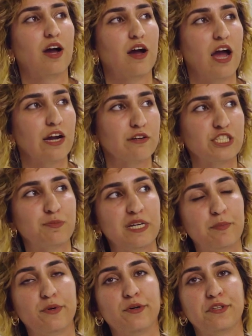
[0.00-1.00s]
Irish
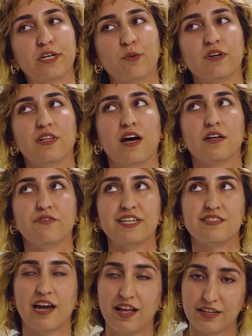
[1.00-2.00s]
people, there were a lot of
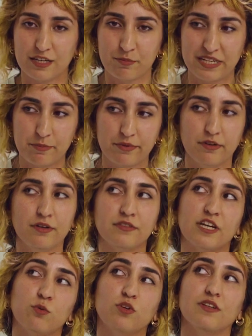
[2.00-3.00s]
Italian people,
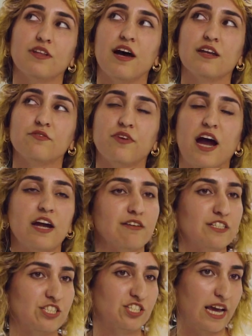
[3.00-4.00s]
there were a lot of
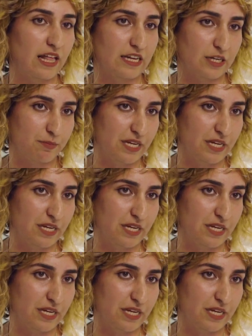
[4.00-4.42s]
Irish Italian